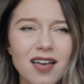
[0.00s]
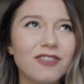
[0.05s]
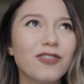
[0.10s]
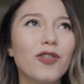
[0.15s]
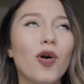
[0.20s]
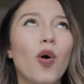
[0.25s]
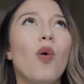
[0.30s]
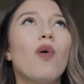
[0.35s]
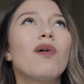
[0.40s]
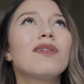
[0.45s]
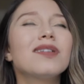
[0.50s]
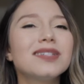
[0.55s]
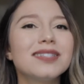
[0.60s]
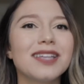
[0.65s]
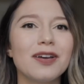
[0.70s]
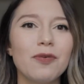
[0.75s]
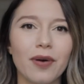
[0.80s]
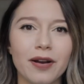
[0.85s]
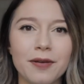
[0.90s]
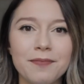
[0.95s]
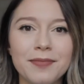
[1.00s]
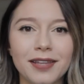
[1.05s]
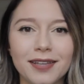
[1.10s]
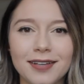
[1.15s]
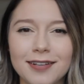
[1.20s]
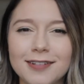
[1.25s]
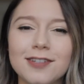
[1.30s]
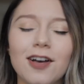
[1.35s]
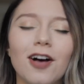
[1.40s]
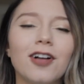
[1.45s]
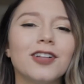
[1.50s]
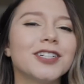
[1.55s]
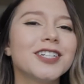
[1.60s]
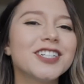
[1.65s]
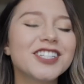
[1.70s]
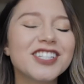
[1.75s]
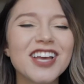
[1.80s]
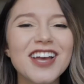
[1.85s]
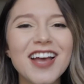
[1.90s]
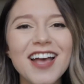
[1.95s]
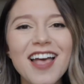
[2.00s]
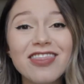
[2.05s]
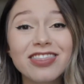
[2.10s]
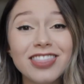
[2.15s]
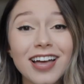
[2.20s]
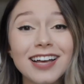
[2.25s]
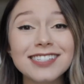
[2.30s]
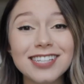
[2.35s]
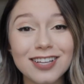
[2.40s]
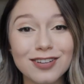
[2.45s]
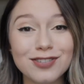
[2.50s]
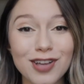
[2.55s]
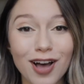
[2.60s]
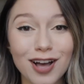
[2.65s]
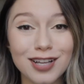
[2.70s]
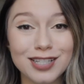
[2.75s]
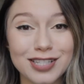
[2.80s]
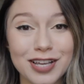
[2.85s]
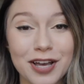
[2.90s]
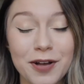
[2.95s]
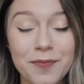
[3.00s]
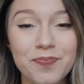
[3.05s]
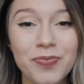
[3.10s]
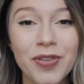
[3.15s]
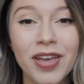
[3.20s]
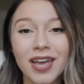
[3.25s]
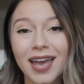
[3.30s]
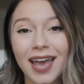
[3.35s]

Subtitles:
Of course I want $1 million. That sounds awesome.